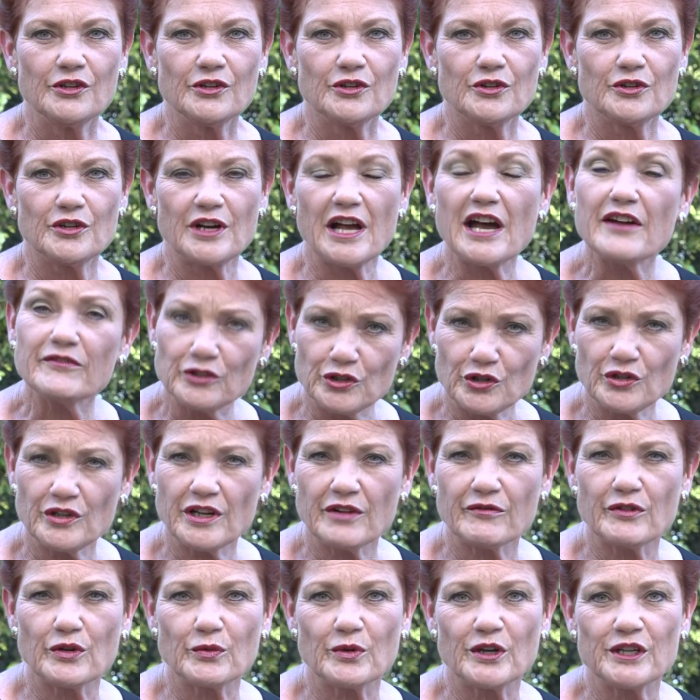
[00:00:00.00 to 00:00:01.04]
Good afternoon,
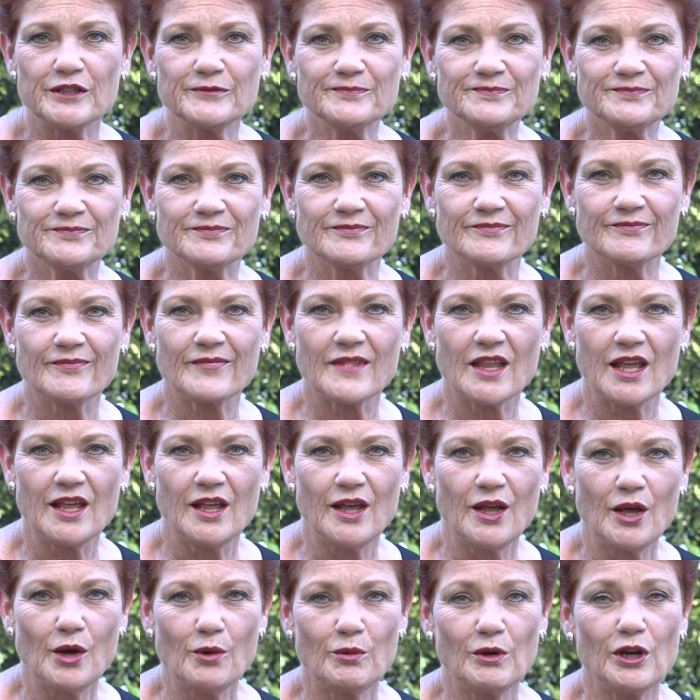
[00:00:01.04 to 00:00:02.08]
everyone.
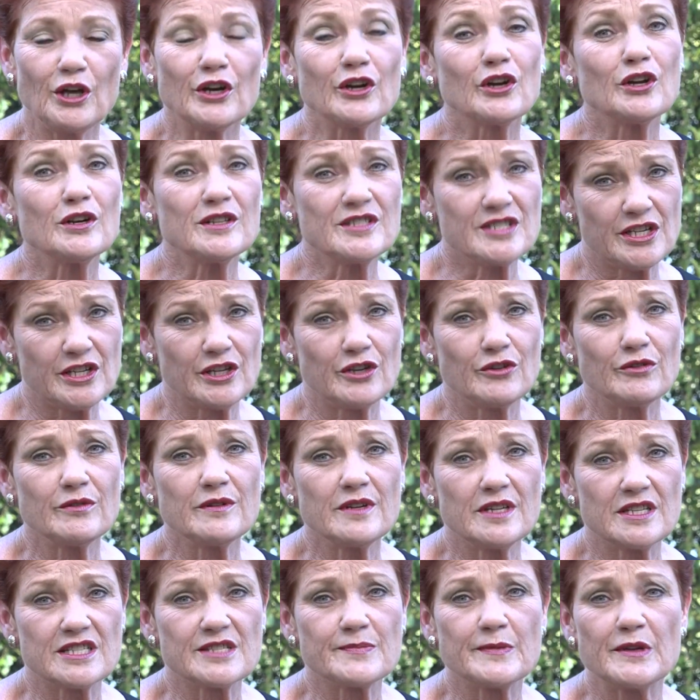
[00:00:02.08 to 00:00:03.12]
Well, I've got to tell
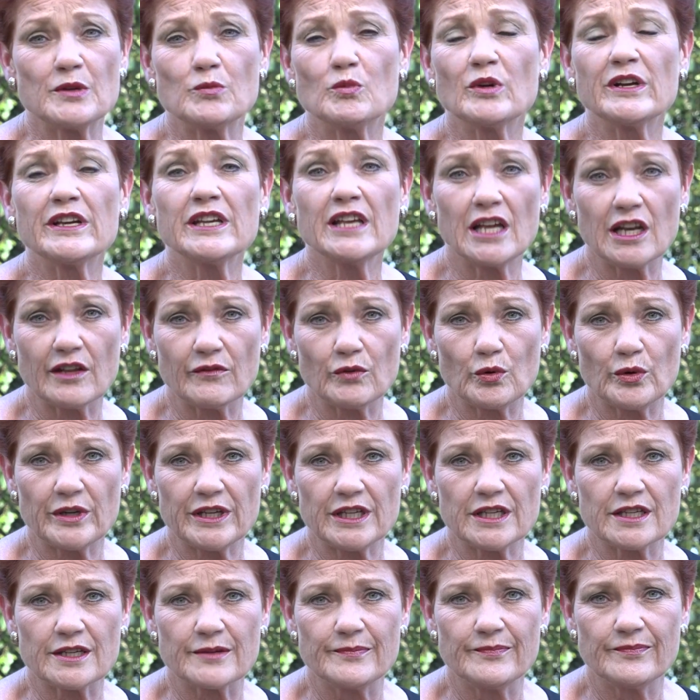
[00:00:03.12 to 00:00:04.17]
you, it's been one hell of a
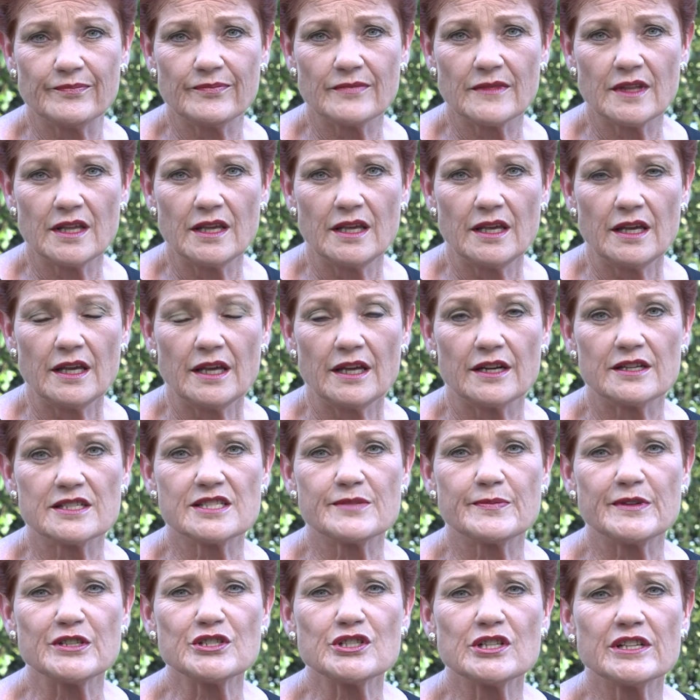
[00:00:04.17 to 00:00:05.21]
week, and
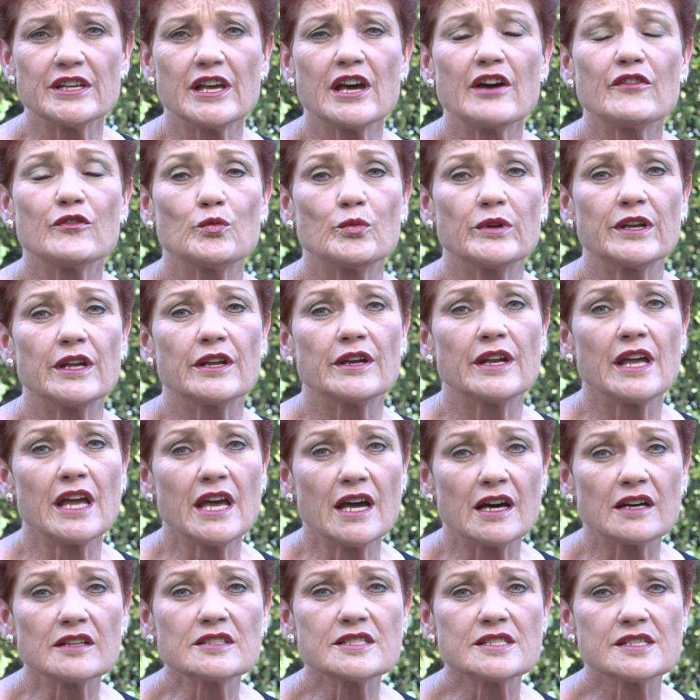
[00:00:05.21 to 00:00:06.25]
especially after we
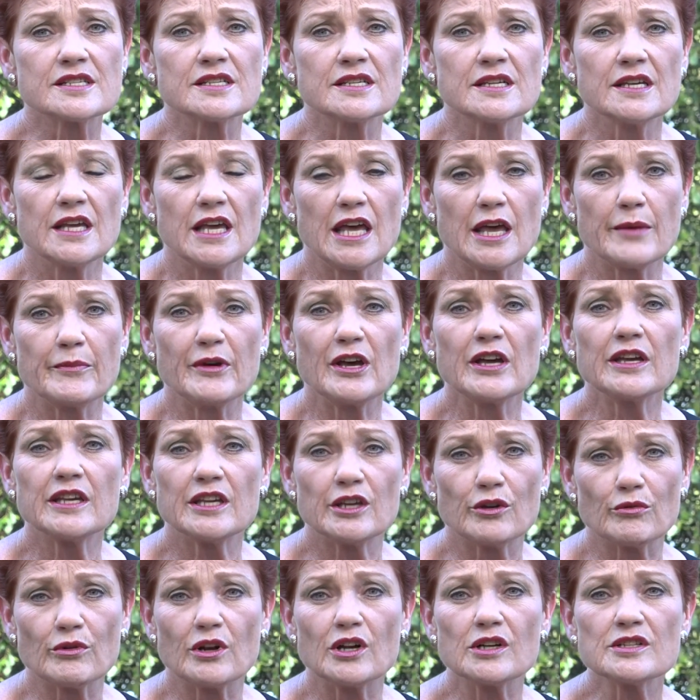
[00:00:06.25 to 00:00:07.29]
announced Emma
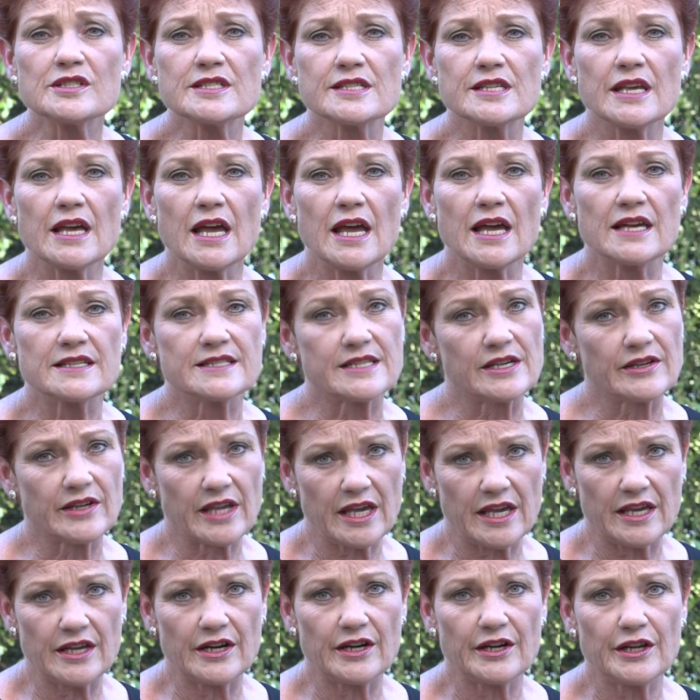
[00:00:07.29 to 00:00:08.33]
Eros as our
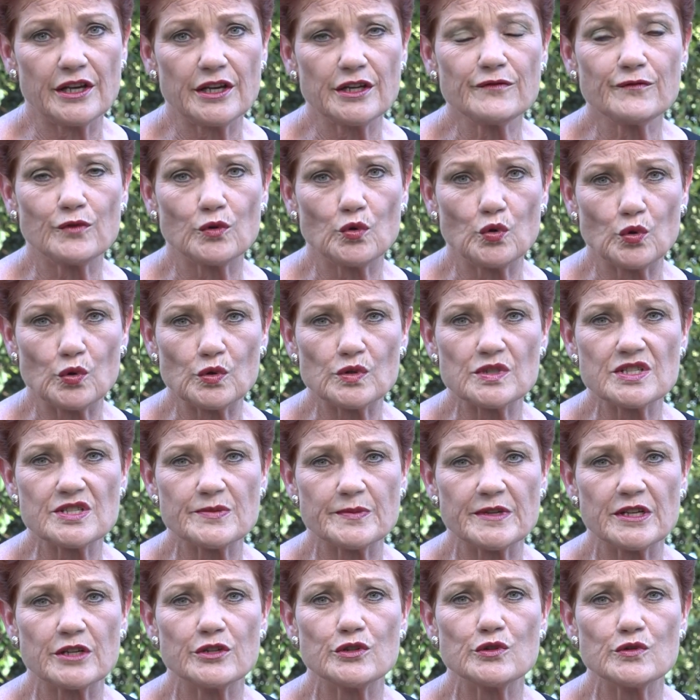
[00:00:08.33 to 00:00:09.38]
candidate for
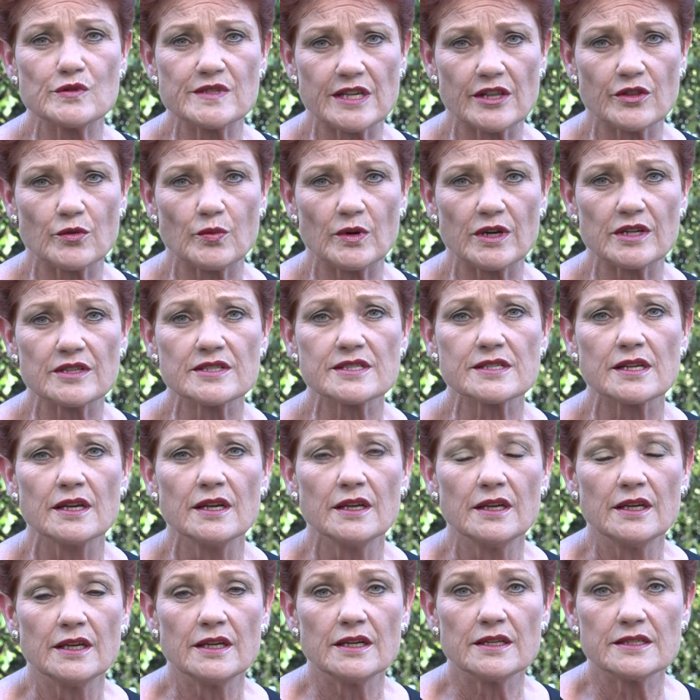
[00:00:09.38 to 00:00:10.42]
Hornsby and New South Wales
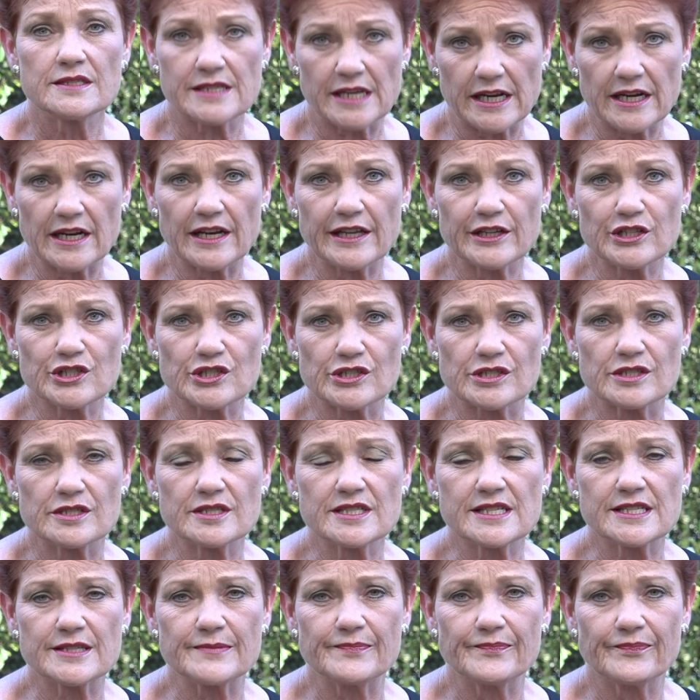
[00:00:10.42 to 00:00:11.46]
state
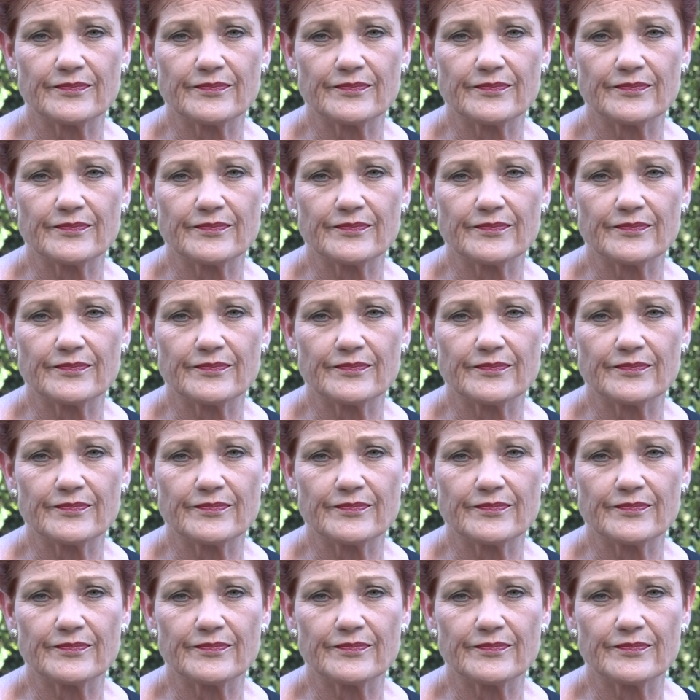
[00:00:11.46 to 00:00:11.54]
elections.